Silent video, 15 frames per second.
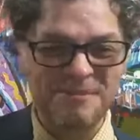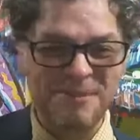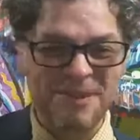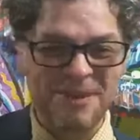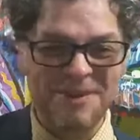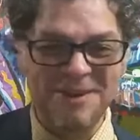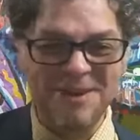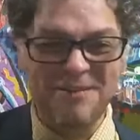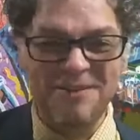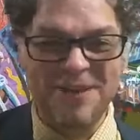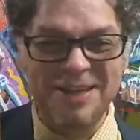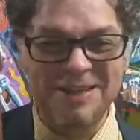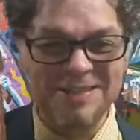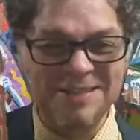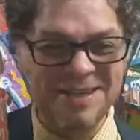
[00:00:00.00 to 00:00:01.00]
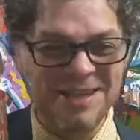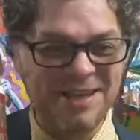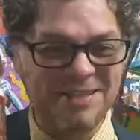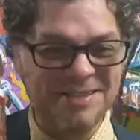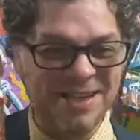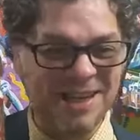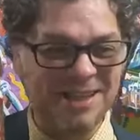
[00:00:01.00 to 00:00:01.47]
you know, living in the
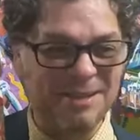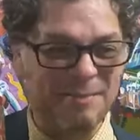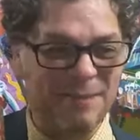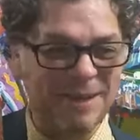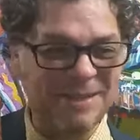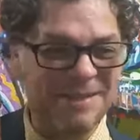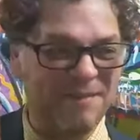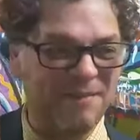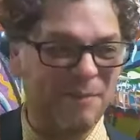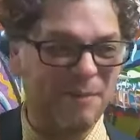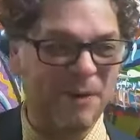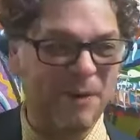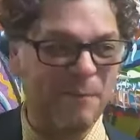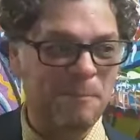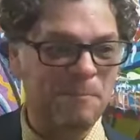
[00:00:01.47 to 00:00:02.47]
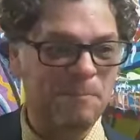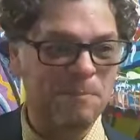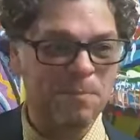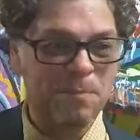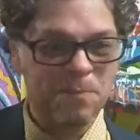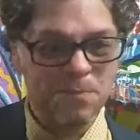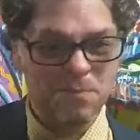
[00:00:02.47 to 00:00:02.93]
city, taking the bus everywhere.
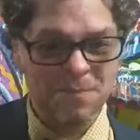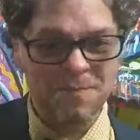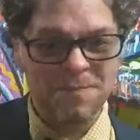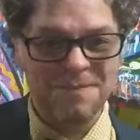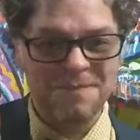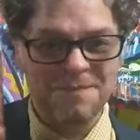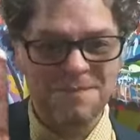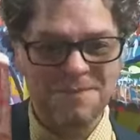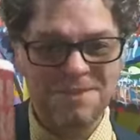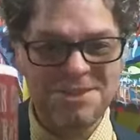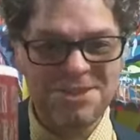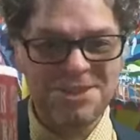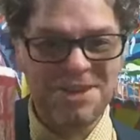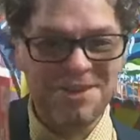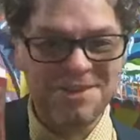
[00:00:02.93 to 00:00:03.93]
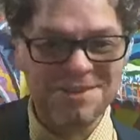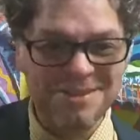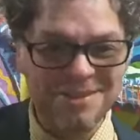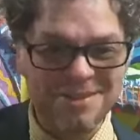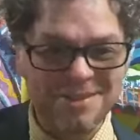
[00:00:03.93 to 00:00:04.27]
Cheers.